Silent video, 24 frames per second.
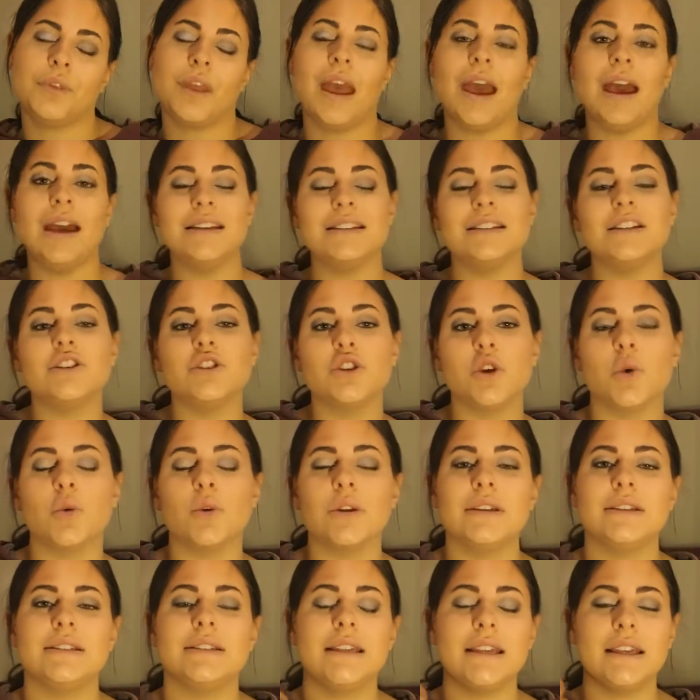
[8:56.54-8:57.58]
I did
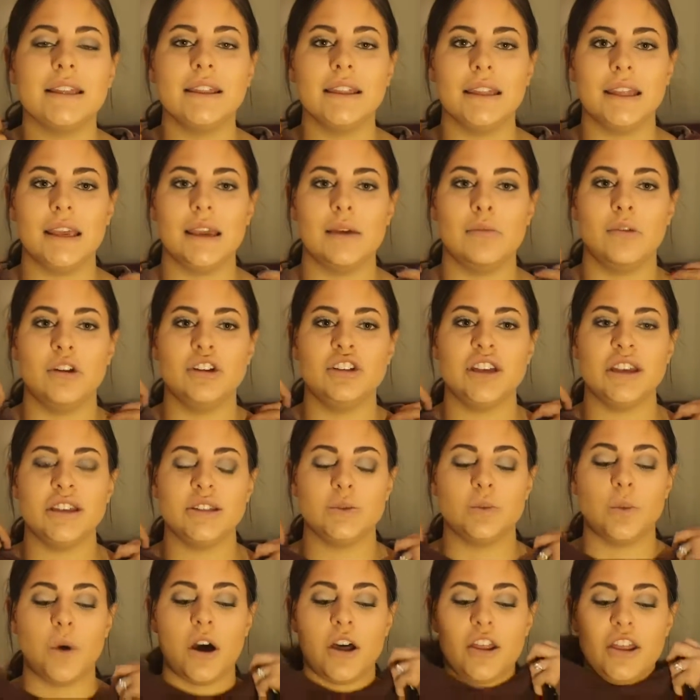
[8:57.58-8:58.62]
notice in the image as
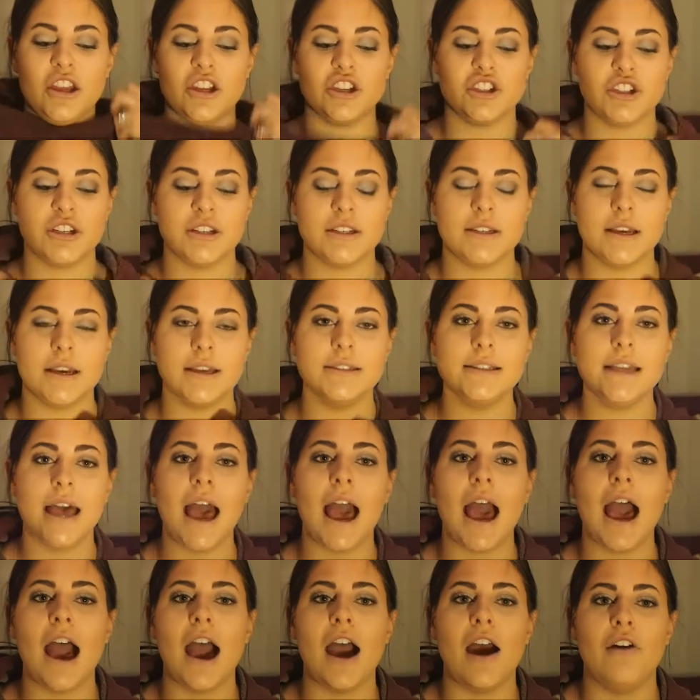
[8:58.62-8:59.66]
well that she does
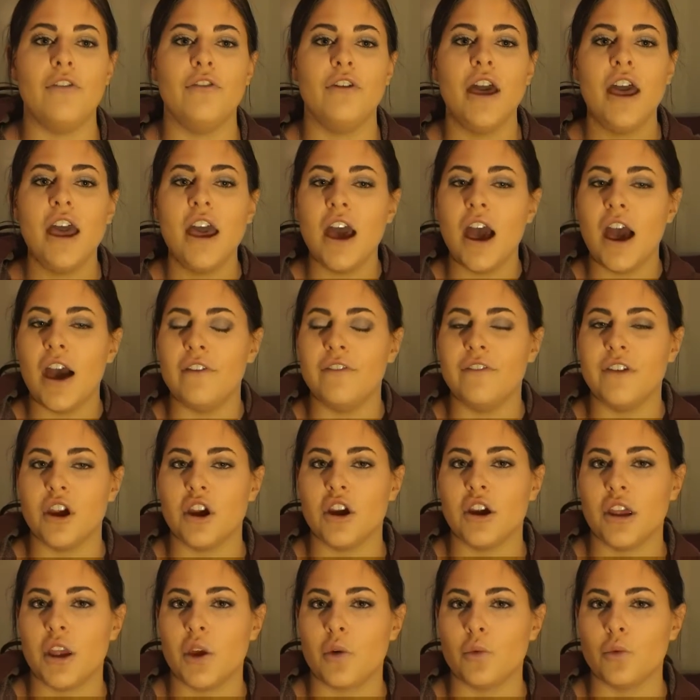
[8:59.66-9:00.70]
have a
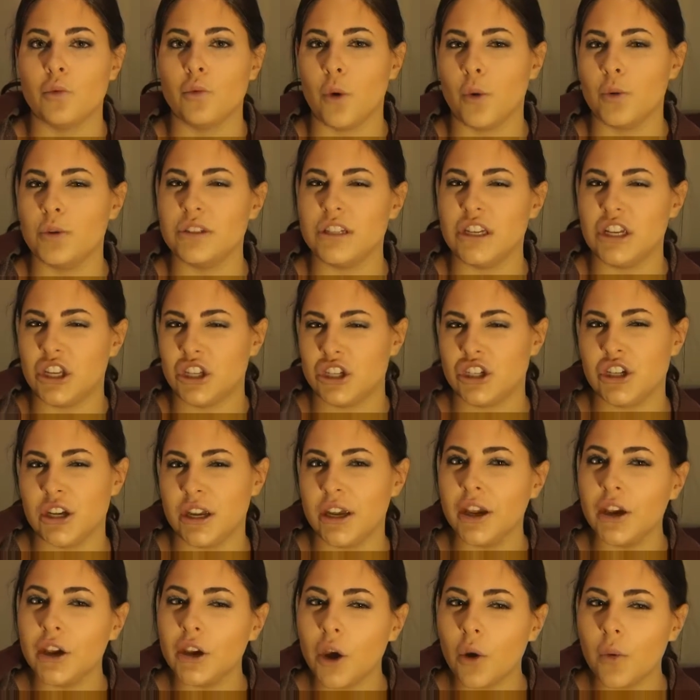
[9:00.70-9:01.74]
very rosy
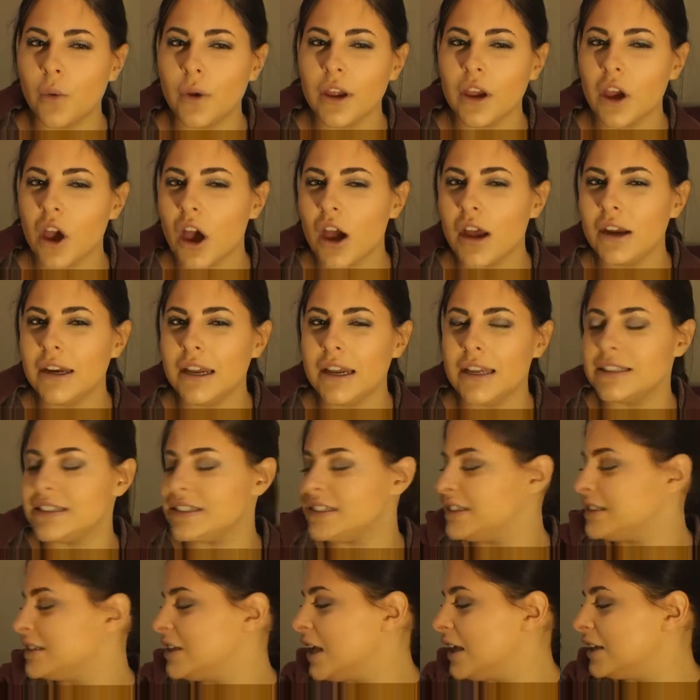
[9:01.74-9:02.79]
cheek going on.
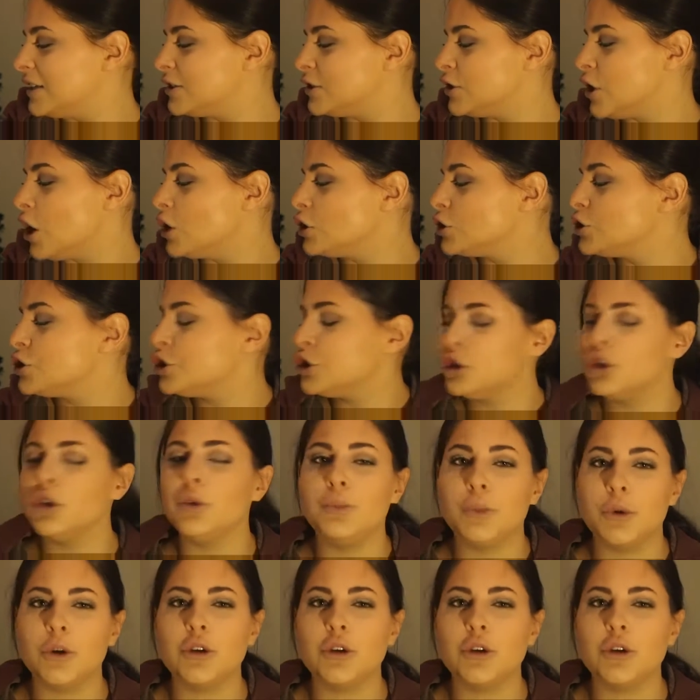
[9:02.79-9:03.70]
It's not super